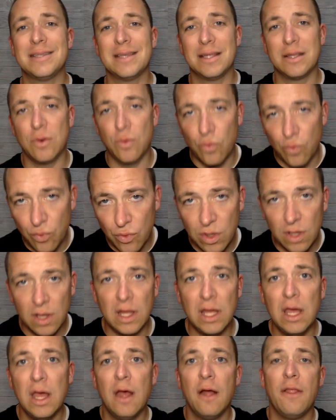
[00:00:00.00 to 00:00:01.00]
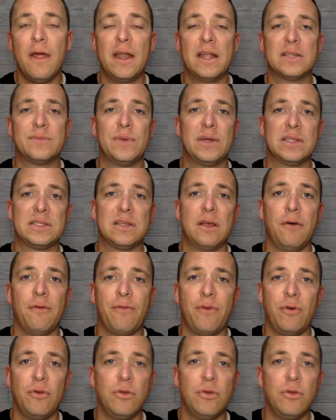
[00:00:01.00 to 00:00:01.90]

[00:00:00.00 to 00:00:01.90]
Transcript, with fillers: And really, that is my cell phone.